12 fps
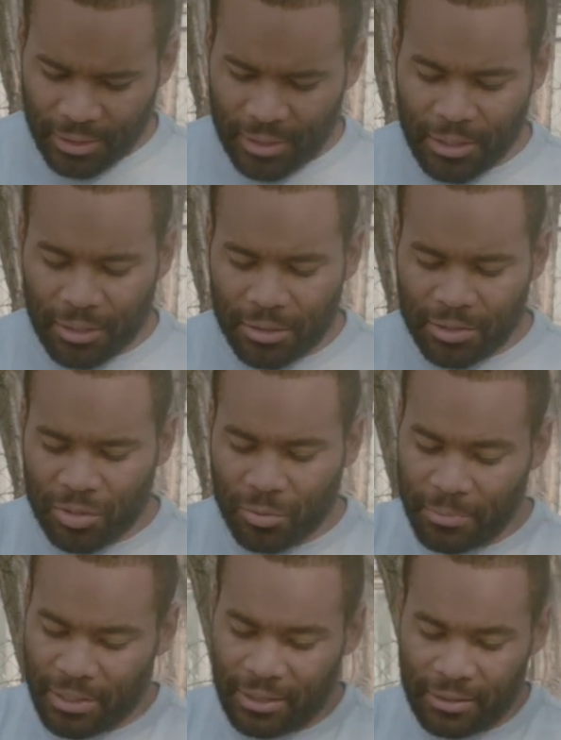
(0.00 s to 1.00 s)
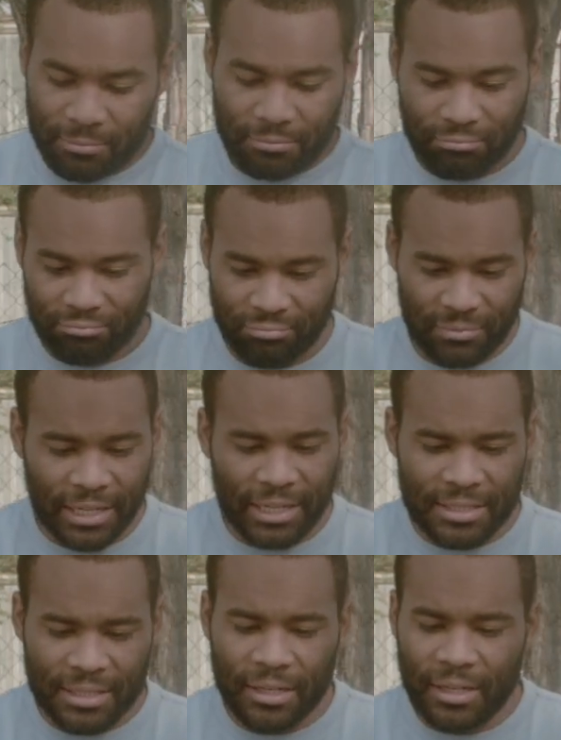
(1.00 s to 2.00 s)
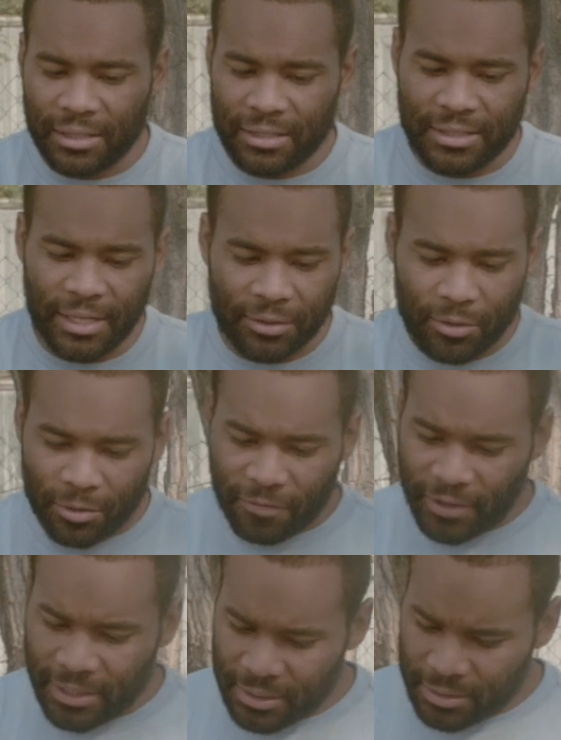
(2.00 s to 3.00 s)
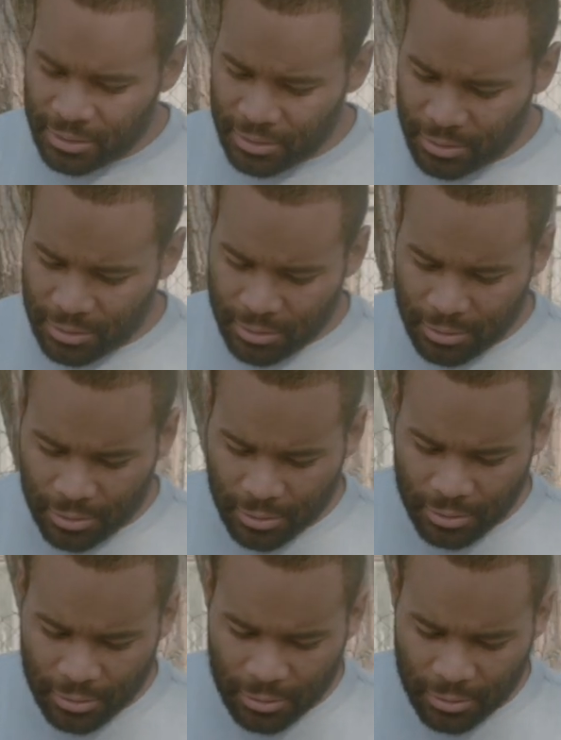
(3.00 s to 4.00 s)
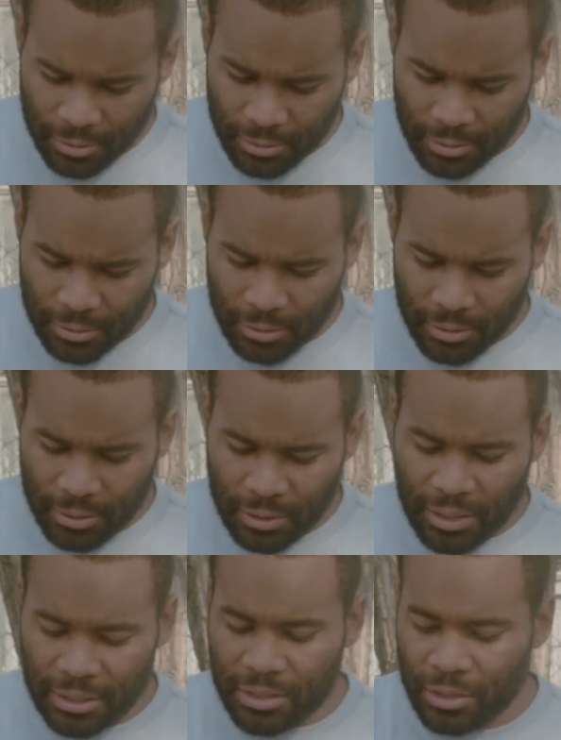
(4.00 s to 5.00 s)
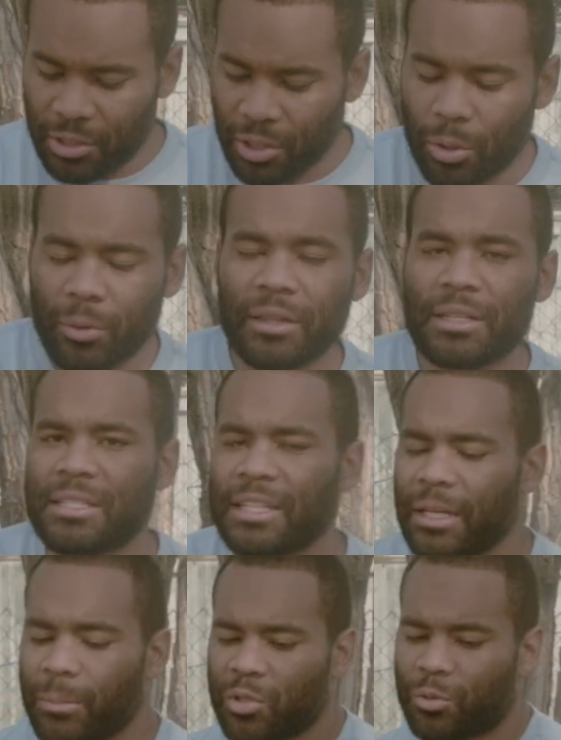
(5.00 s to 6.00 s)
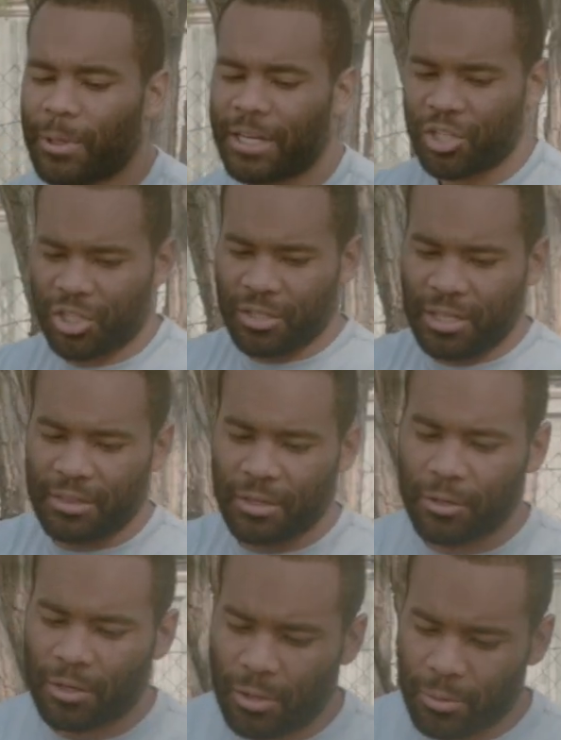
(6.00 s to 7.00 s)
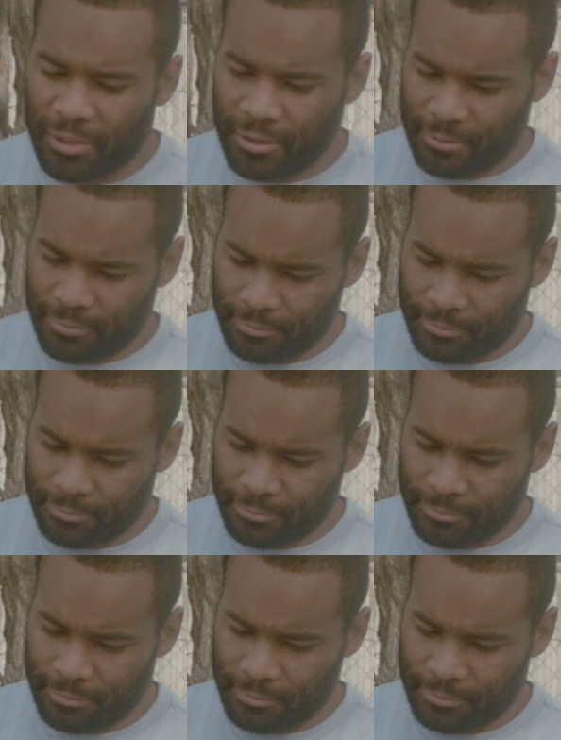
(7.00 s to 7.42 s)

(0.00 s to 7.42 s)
It could also mean, like I said, not to take their advice, not to go in the same direction that they're going.